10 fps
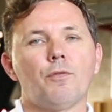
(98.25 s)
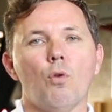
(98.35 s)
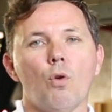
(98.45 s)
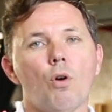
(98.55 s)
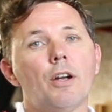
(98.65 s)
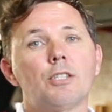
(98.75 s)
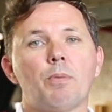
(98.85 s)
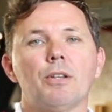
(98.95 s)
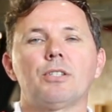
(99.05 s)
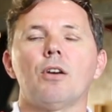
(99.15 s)
for
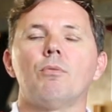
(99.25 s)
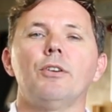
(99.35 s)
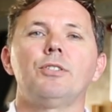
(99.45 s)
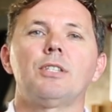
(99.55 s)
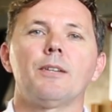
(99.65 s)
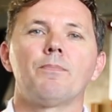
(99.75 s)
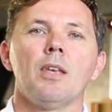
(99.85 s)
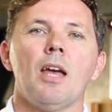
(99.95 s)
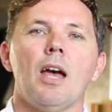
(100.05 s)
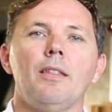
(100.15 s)
espresso roasting,
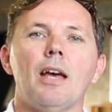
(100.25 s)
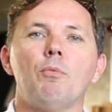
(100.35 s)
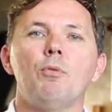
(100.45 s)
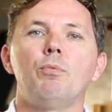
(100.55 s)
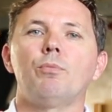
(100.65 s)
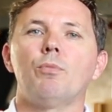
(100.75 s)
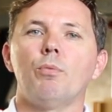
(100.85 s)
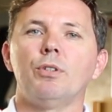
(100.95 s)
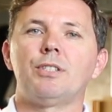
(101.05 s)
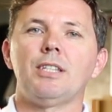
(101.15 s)
and that
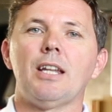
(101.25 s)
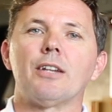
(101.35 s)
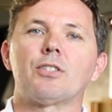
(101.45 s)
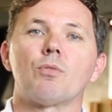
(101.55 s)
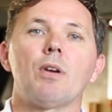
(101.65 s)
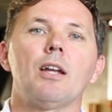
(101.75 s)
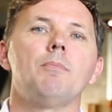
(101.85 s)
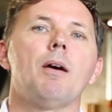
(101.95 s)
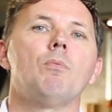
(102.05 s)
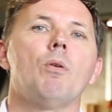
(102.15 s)
would sit us around
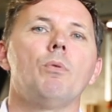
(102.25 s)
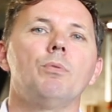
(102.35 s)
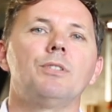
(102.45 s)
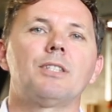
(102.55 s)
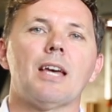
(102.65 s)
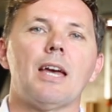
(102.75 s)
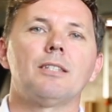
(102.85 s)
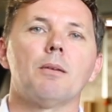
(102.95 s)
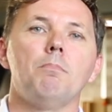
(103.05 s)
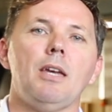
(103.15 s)
about what we would say
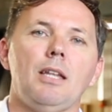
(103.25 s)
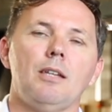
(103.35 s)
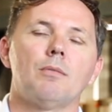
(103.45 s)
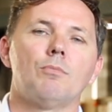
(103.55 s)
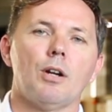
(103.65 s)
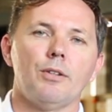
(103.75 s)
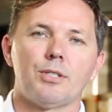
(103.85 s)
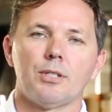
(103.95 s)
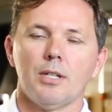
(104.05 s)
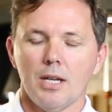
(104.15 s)
is a medium
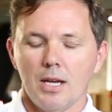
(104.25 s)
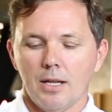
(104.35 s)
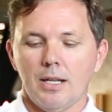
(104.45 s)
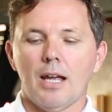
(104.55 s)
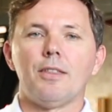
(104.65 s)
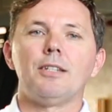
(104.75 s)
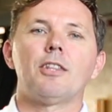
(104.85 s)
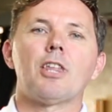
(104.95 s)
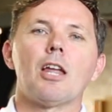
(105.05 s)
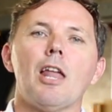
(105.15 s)
roast. Now
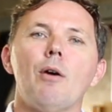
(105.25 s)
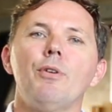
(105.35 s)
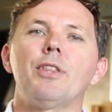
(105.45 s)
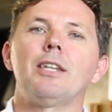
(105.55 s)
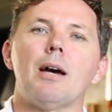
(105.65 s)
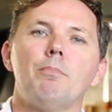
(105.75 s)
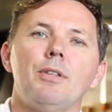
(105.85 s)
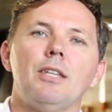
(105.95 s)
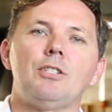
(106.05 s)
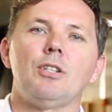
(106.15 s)
the lower the
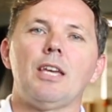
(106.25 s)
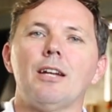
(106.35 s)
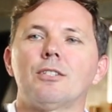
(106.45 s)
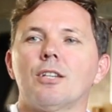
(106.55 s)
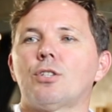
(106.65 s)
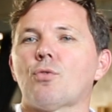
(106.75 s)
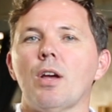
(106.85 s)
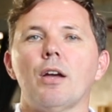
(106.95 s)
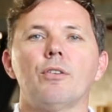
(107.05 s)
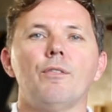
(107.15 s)
number that you get, so
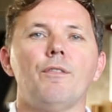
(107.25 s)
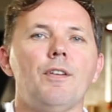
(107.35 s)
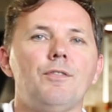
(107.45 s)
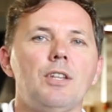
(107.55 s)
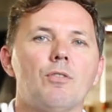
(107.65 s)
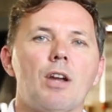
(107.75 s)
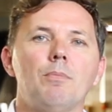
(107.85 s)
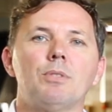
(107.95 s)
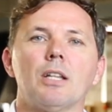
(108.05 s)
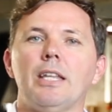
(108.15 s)
350
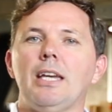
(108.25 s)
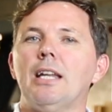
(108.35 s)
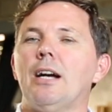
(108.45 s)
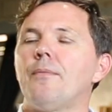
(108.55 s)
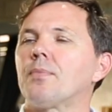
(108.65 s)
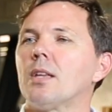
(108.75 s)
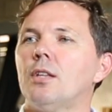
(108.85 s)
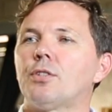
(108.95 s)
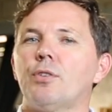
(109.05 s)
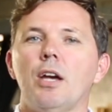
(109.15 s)
grams a litre,
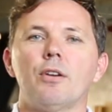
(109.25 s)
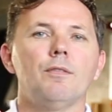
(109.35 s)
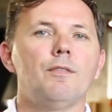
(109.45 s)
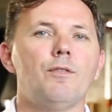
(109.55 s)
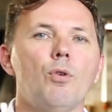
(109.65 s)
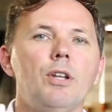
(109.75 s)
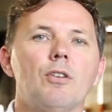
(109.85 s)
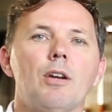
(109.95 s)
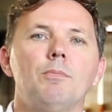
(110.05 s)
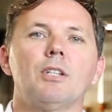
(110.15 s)
340
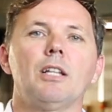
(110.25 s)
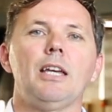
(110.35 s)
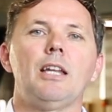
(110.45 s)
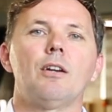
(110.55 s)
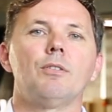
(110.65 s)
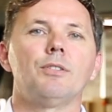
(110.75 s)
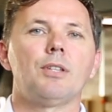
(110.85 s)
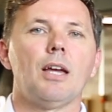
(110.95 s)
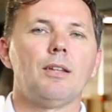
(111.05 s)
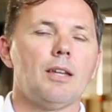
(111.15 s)
grams a litre,
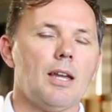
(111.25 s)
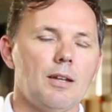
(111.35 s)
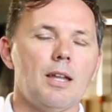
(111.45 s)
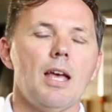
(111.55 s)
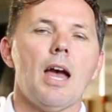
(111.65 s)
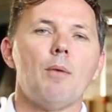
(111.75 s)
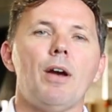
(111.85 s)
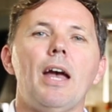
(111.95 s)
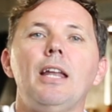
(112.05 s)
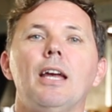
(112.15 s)
and we're
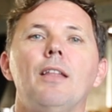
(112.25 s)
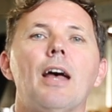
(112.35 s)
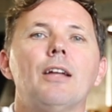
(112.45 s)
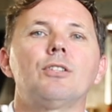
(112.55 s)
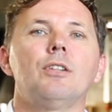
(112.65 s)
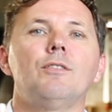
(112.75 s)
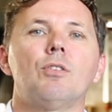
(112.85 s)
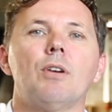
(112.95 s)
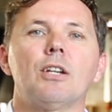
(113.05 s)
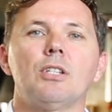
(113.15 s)
heading in that sort of
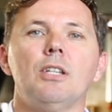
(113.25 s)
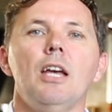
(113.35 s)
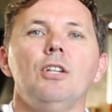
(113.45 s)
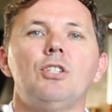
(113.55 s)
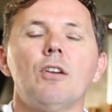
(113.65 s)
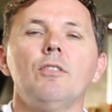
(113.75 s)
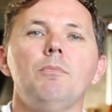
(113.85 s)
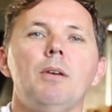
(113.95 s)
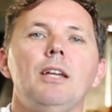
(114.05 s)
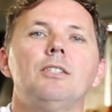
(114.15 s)
direction, generally
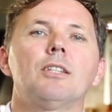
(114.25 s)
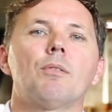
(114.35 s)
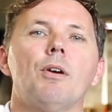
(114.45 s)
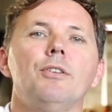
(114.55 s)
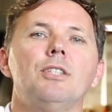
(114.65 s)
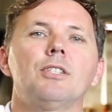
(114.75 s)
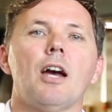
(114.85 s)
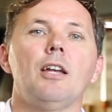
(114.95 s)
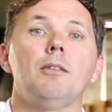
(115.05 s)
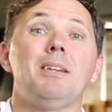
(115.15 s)
means that the roast is
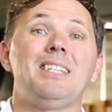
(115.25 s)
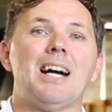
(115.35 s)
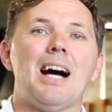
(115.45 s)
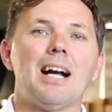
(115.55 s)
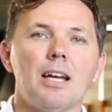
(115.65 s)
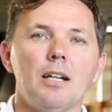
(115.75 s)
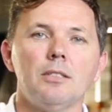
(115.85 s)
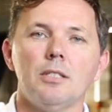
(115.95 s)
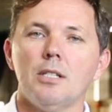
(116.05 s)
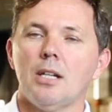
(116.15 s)
going to be darker.
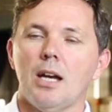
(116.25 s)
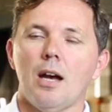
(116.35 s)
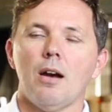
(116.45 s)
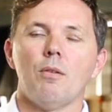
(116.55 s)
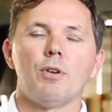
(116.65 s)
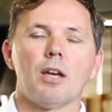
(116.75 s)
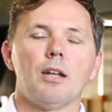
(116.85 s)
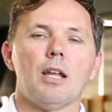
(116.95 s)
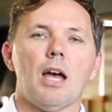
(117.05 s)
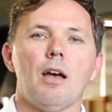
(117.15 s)
We're
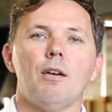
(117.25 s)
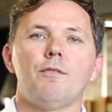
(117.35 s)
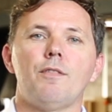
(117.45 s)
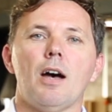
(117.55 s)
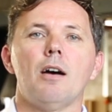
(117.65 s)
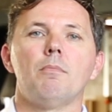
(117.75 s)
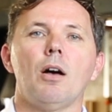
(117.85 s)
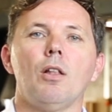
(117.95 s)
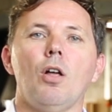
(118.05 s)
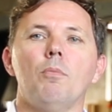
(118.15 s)
going to have
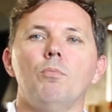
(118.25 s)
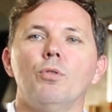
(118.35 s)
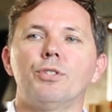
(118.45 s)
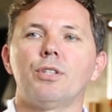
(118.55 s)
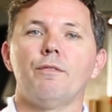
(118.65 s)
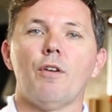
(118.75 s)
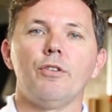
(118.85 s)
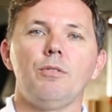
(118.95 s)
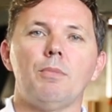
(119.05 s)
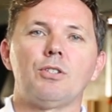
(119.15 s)
a lot more sort of
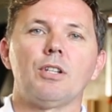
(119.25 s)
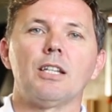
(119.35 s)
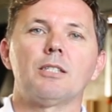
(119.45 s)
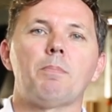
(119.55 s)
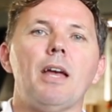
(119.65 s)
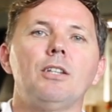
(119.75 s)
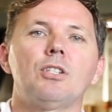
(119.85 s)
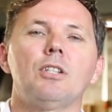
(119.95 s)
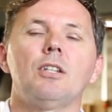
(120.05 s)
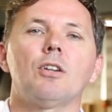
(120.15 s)
volumetric
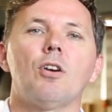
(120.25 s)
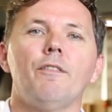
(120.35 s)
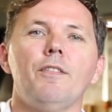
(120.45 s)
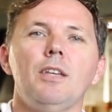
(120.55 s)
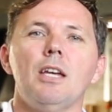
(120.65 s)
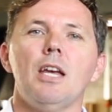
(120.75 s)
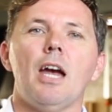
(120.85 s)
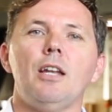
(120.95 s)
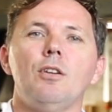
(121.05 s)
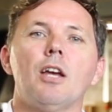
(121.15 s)
expansion in the coffee,
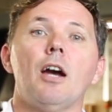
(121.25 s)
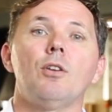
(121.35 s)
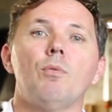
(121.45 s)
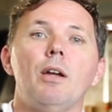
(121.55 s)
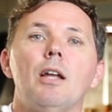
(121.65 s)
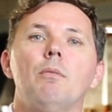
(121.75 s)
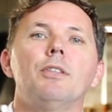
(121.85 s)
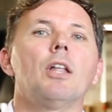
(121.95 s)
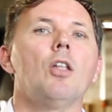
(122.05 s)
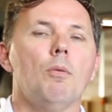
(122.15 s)
and you're going to end up
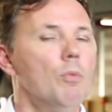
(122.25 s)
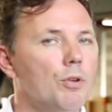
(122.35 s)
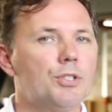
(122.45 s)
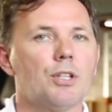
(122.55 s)
with a lot more